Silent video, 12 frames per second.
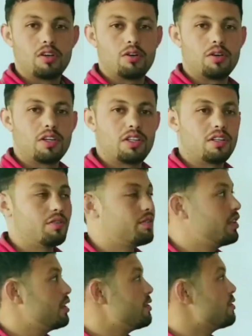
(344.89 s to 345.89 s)
Okay, dear
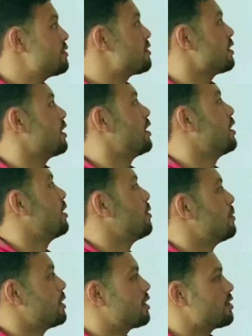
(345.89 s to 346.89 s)
friends,
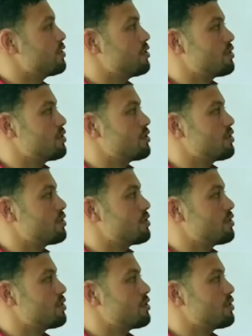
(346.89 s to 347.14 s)
because you